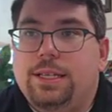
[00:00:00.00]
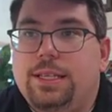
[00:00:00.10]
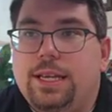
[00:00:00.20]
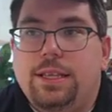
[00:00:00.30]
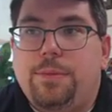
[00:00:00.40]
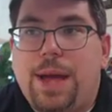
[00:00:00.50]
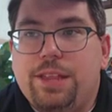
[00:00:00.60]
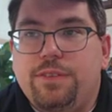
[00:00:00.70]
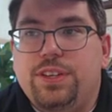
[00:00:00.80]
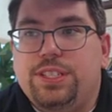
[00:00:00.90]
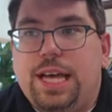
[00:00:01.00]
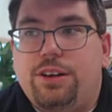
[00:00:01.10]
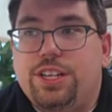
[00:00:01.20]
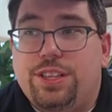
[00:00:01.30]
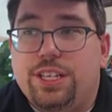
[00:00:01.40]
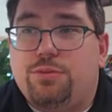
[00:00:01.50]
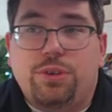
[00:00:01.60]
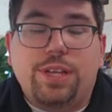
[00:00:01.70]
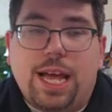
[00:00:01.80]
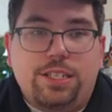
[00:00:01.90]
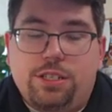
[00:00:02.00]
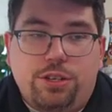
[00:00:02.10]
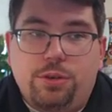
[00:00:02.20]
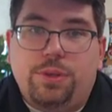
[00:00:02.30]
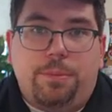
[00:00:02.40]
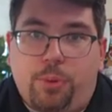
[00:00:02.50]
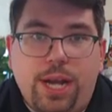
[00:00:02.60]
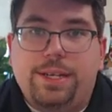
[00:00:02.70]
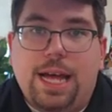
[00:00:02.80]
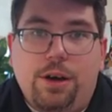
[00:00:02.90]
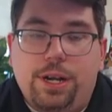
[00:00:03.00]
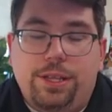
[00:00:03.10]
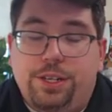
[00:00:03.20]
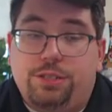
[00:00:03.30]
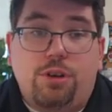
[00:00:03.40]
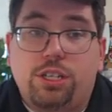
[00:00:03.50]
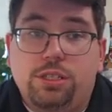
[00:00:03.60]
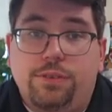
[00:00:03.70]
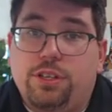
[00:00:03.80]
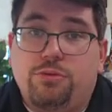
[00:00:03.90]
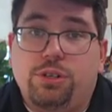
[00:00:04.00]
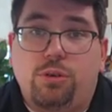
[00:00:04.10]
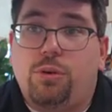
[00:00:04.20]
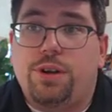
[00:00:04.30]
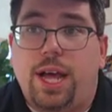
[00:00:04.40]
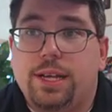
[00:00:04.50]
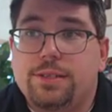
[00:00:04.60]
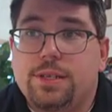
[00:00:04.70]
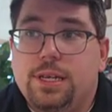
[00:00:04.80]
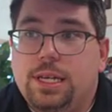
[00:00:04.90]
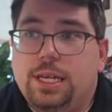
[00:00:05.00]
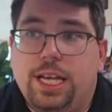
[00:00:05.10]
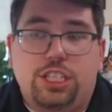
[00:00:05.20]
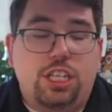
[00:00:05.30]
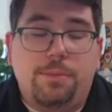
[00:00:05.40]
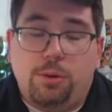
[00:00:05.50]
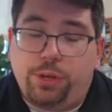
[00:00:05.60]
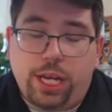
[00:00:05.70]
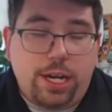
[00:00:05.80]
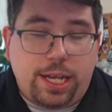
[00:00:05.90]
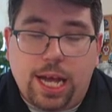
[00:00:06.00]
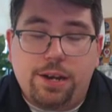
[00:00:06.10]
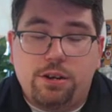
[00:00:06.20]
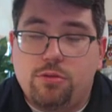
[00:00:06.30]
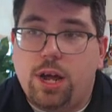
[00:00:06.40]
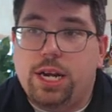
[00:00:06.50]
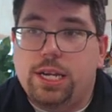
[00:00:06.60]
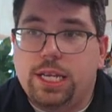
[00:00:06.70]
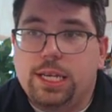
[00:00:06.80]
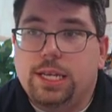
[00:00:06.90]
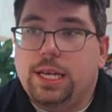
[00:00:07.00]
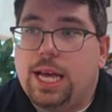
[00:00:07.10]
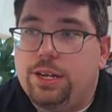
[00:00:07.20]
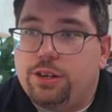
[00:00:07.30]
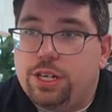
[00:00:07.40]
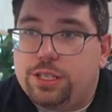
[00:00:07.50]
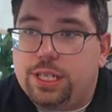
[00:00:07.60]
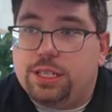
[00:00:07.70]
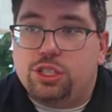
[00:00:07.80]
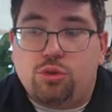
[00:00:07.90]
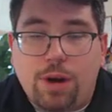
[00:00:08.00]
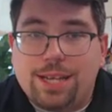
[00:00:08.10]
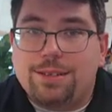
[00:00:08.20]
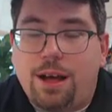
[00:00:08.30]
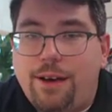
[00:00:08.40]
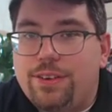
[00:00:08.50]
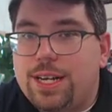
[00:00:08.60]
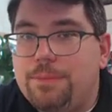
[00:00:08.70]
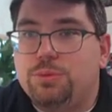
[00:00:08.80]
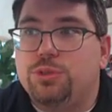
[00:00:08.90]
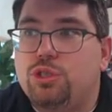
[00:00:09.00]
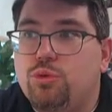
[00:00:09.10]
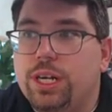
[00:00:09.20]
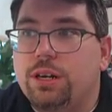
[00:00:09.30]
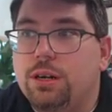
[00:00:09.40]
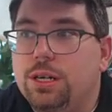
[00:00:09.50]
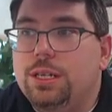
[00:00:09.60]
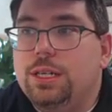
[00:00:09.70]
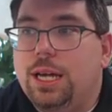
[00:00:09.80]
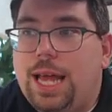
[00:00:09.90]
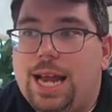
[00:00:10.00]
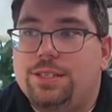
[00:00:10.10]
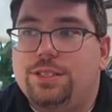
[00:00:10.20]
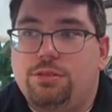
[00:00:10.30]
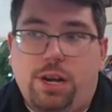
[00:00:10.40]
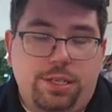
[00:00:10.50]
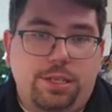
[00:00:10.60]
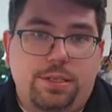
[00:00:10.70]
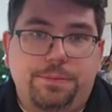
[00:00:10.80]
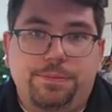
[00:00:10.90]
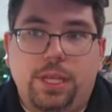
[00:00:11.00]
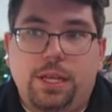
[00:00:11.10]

The pathophysiology of this really has to do with the breakdown and the destruction of the adrenal cortex. It's going to be related again to heredity, and you're going to see stress oftentimes will trigger an Addison's crisis.